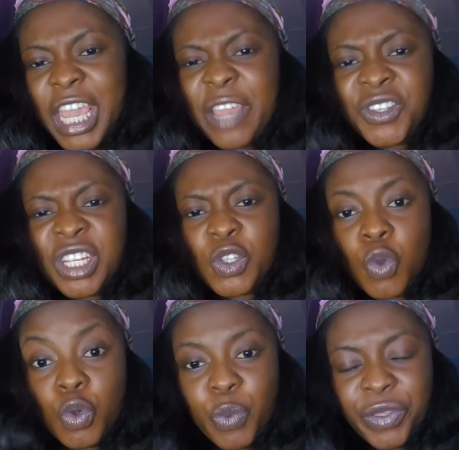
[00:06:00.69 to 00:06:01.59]
If she's
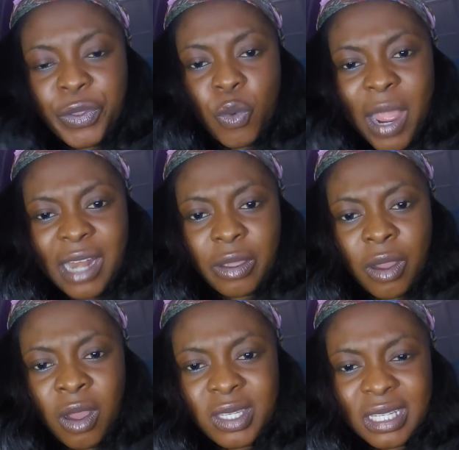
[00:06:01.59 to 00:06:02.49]
good with you while
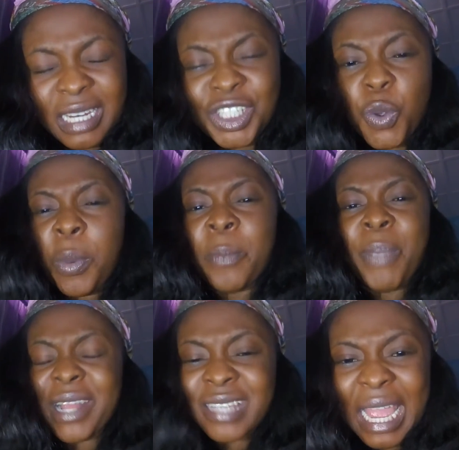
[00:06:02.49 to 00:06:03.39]
you're hustling, she will be
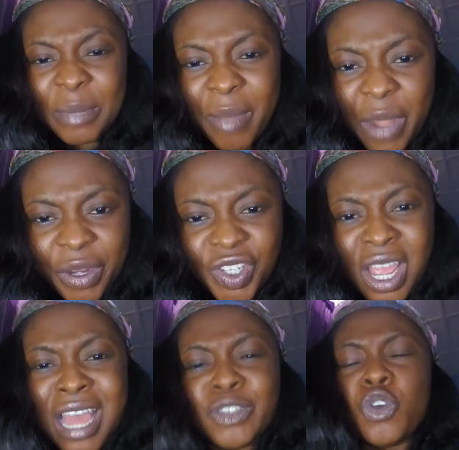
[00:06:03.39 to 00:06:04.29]
better in marriage.
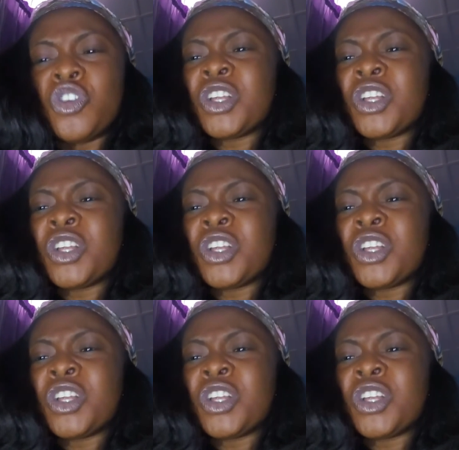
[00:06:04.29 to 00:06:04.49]
Do